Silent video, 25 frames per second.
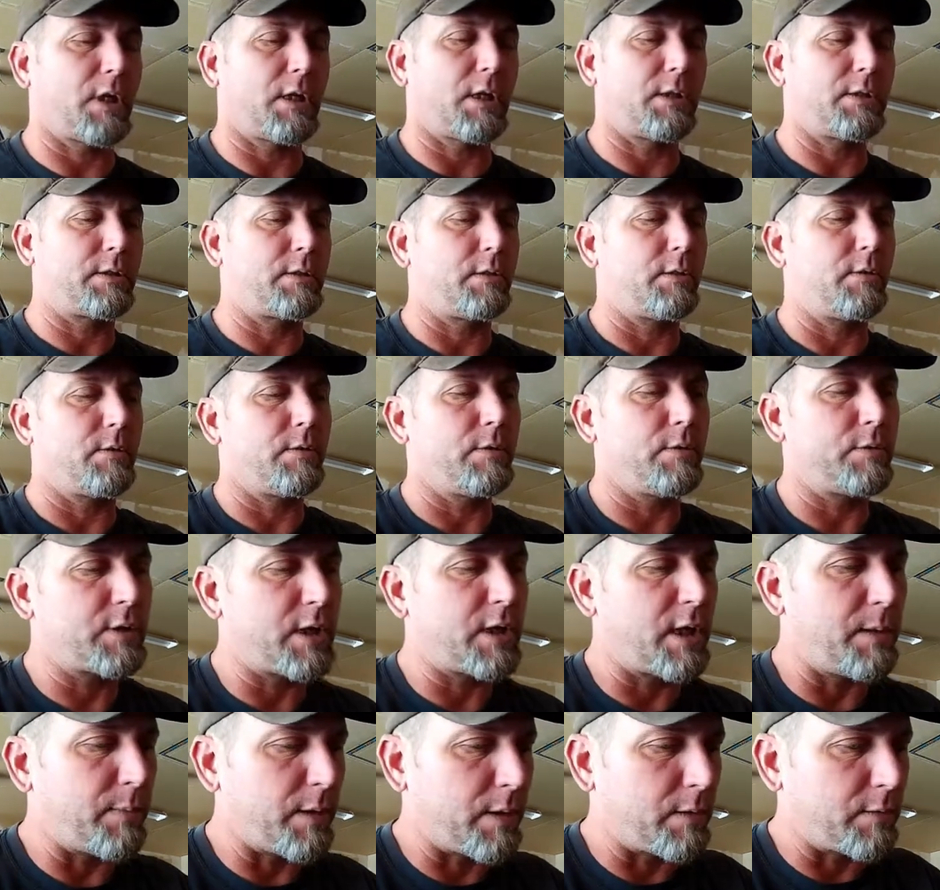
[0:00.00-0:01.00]
So those
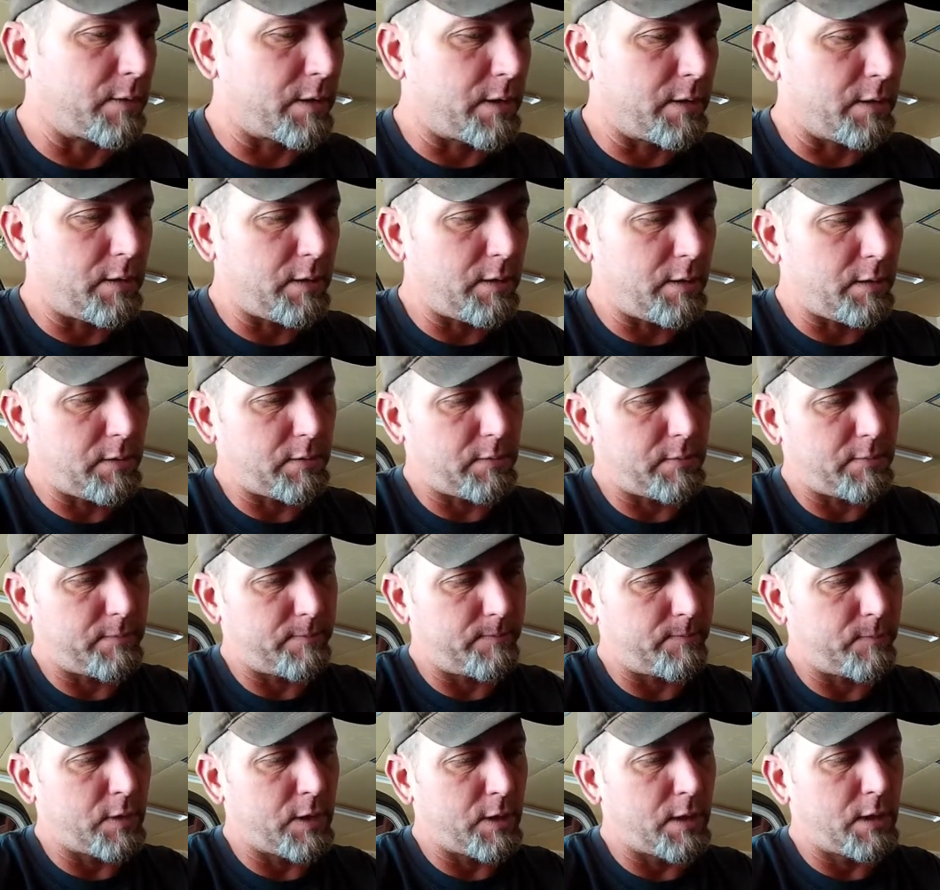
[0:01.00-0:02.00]
came out good,
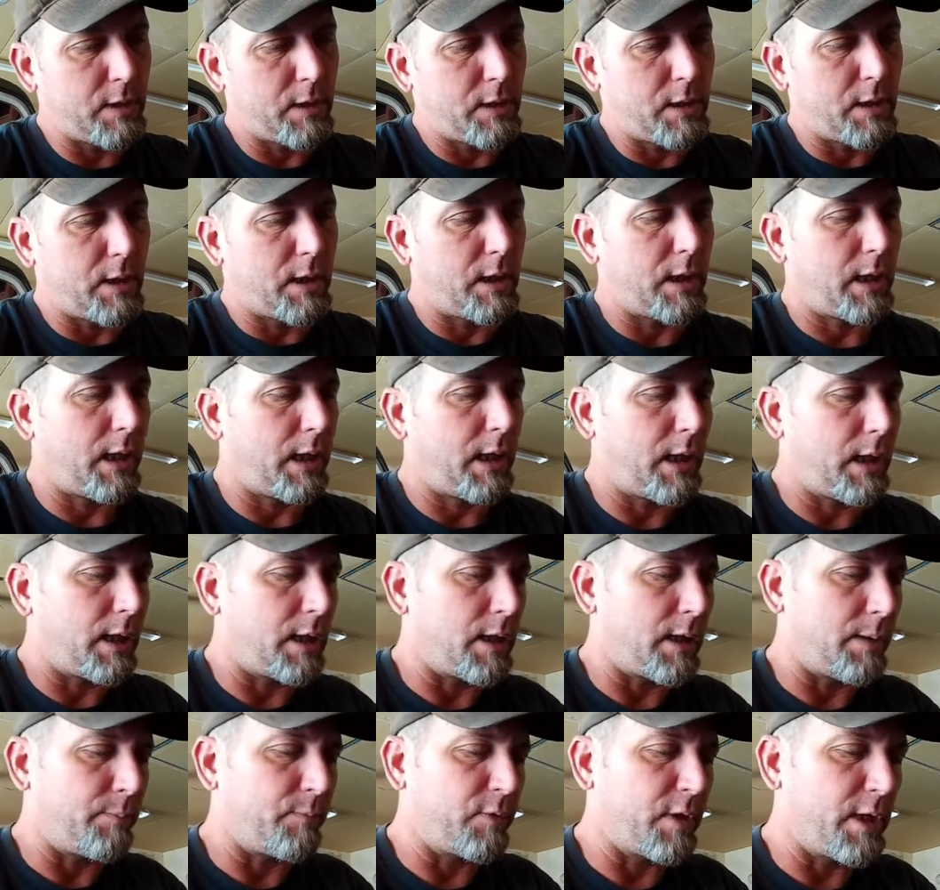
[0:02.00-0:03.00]
and
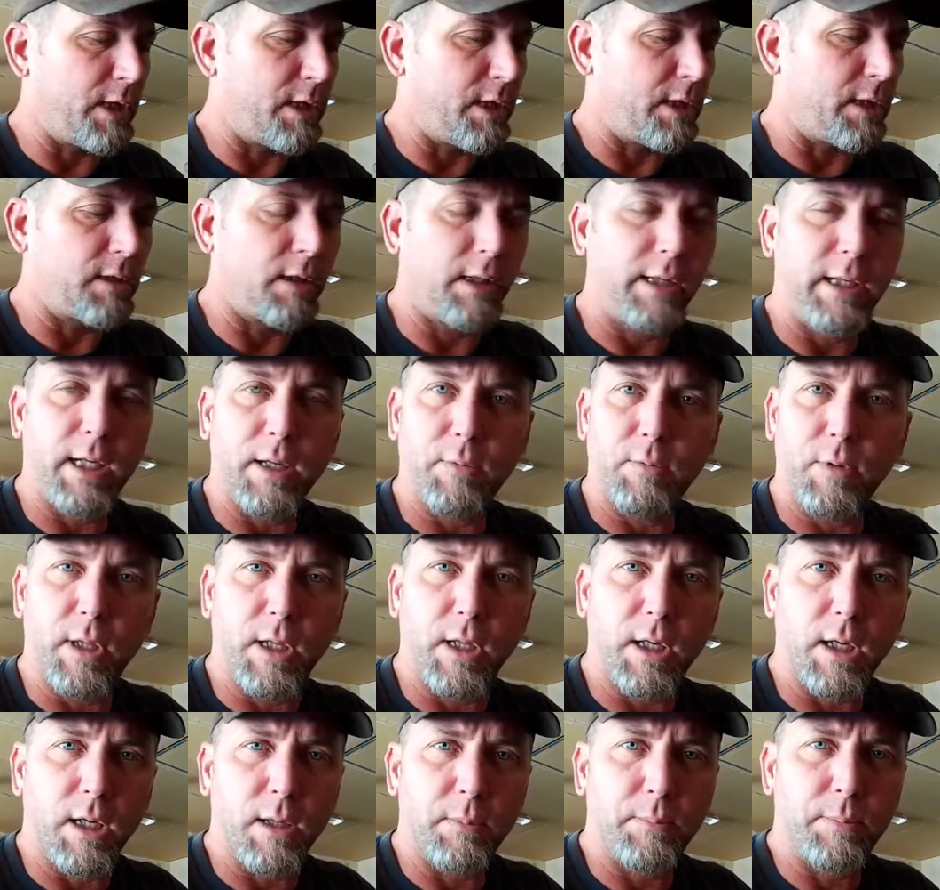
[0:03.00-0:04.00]
I'm ready to clean
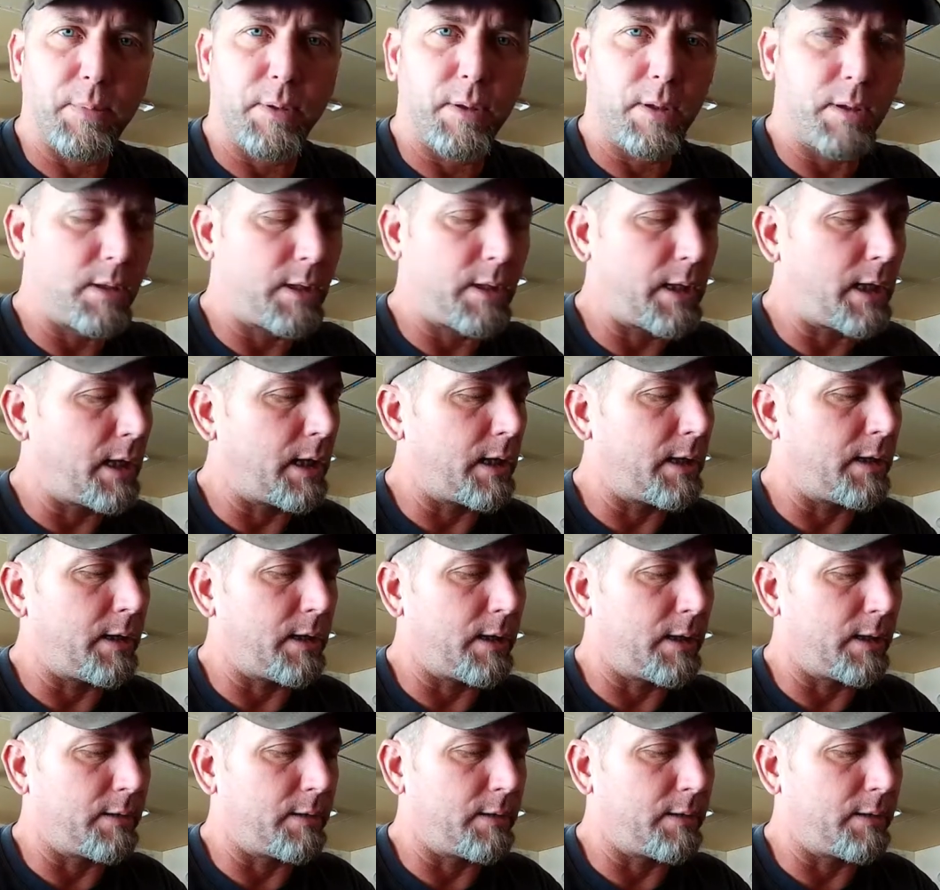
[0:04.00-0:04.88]
everything up and